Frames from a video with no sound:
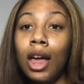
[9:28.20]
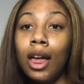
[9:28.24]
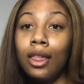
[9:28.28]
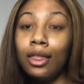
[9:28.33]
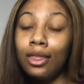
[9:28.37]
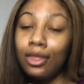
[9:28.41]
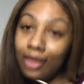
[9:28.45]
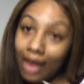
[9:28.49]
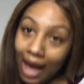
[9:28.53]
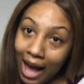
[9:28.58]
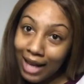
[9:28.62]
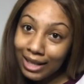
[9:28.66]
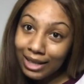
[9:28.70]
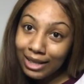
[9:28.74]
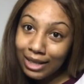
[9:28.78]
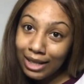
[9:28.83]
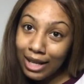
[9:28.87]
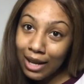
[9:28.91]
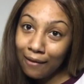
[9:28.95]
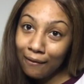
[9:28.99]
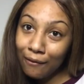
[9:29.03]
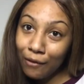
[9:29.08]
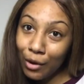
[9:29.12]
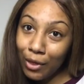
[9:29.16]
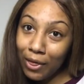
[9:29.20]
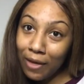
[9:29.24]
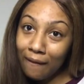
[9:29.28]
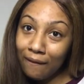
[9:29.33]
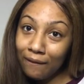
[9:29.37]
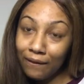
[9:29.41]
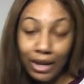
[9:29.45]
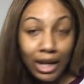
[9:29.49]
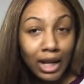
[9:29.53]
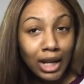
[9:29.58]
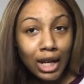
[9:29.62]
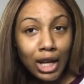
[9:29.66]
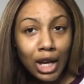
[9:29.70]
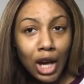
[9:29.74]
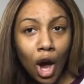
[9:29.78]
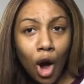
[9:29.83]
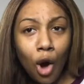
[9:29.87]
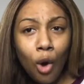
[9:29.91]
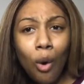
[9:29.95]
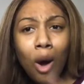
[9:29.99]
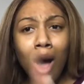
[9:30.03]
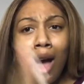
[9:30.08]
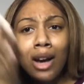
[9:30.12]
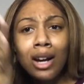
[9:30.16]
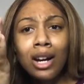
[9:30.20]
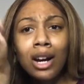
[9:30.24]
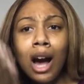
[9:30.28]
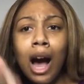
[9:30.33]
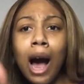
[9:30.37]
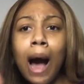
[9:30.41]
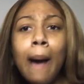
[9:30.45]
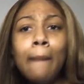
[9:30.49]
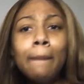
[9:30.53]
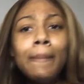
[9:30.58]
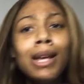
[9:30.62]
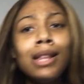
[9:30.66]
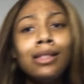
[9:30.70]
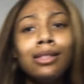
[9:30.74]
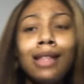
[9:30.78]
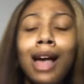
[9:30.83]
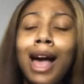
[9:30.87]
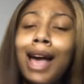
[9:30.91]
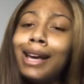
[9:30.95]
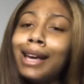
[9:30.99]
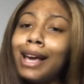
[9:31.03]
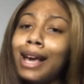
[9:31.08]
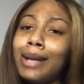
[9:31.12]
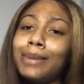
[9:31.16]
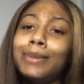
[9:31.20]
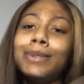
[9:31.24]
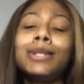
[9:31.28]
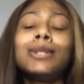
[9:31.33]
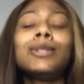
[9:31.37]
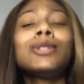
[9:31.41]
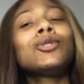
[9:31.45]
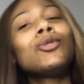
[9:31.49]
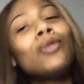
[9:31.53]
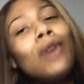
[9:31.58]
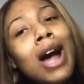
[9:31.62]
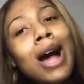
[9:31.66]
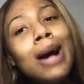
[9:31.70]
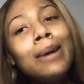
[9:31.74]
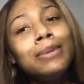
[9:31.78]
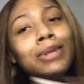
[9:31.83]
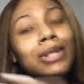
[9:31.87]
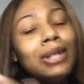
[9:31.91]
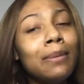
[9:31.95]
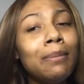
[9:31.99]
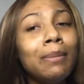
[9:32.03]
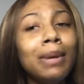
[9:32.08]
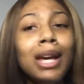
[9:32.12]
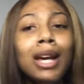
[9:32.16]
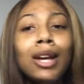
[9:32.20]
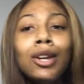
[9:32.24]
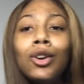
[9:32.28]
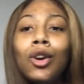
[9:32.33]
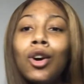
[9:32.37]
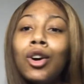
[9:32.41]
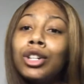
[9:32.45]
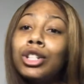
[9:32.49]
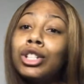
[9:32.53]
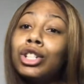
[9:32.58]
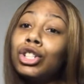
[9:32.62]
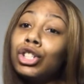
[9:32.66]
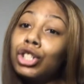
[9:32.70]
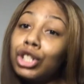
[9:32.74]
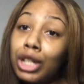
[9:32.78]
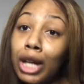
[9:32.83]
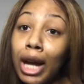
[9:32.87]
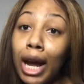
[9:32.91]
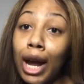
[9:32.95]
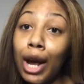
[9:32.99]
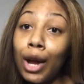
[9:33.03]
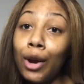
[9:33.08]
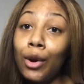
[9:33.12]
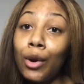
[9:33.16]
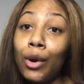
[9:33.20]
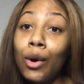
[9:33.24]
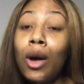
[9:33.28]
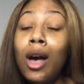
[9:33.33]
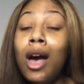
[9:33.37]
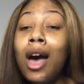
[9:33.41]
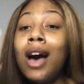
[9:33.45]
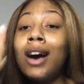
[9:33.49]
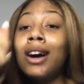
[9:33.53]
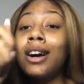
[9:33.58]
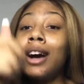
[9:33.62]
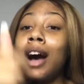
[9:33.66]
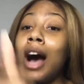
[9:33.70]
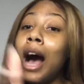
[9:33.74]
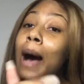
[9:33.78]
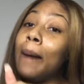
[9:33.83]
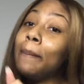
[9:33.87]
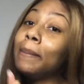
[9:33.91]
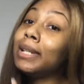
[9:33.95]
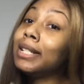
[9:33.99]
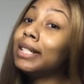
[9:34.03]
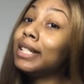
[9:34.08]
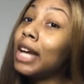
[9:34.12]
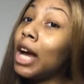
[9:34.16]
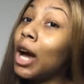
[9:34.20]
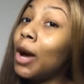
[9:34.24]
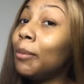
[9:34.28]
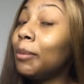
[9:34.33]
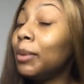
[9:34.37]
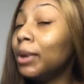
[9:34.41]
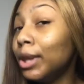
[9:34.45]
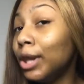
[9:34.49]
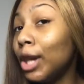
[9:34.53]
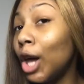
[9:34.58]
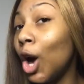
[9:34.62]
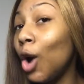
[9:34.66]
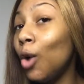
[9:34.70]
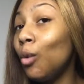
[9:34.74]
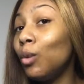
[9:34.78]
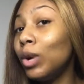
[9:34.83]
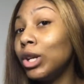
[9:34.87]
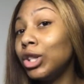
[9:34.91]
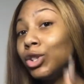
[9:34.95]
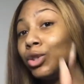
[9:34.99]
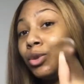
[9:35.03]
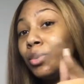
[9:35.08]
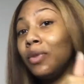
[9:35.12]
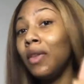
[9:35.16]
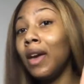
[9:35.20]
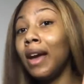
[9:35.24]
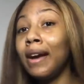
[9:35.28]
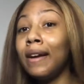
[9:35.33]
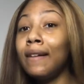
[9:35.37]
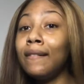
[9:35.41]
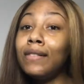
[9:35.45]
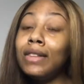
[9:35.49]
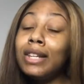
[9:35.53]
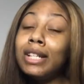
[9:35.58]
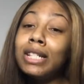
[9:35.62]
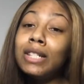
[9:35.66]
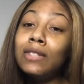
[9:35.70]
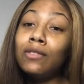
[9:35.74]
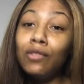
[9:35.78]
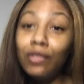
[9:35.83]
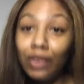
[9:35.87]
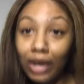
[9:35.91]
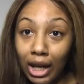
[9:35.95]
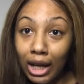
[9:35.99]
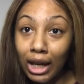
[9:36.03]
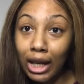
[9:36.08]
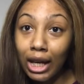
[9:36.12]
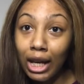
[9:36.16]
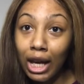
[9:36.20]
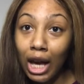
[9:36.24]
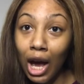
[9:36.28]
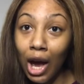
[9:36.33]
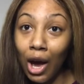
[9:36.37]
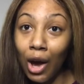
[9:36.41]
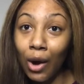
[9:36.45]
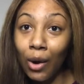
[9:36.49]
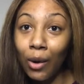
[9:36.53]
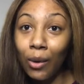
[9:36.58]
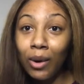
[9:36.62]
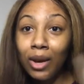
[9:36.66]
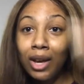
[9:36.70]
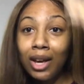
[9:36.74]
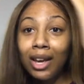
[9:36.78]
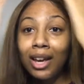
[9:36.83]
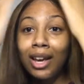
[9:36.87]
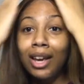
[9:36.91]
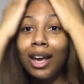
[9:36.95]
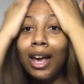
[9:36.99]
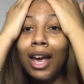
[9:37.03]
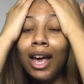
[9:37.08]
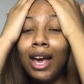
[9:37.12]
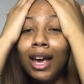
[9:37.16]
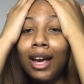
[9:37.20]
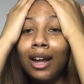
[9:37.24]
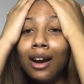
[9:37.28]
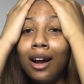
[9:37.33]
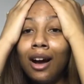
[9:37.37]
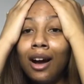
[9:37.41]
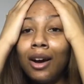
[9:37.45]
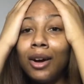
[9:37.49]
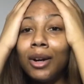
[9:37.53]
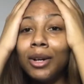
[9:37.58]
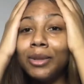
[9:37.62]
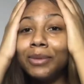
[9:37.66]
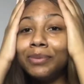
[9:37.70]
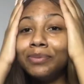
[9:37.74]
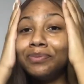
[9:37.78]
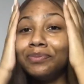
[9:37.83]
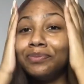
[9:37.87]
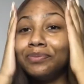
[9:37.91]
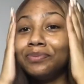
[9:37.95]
That's it for the video. Comment, like, and subscribe to me and on this channel. Comment down below what you think of this video. And